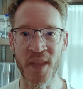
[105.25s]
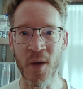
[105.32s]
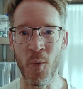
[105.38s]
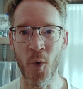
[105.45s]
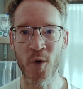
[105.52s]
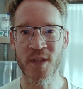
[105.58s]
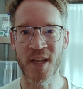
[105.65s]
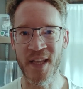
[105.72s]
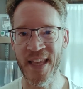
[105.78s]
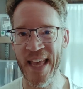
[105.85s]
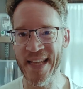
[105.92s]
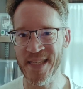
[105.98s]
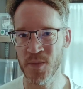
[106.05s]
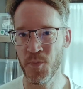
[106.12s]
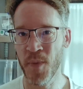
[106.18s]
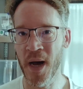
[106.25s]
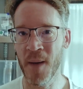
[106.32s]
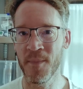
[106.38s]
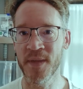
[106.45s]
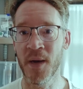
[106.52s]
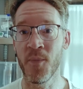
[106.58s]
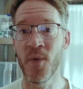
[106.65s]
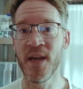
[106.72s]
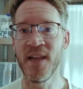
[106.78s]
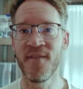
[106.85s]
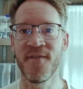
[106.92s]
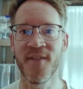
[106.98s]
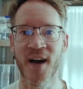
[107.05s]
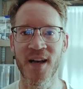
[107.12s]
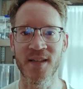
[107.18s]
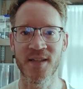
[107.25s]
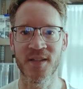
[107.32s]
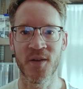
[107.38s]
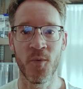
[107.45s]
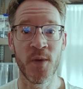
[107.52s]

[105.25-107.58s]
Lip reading: the water gets pumped up really fast,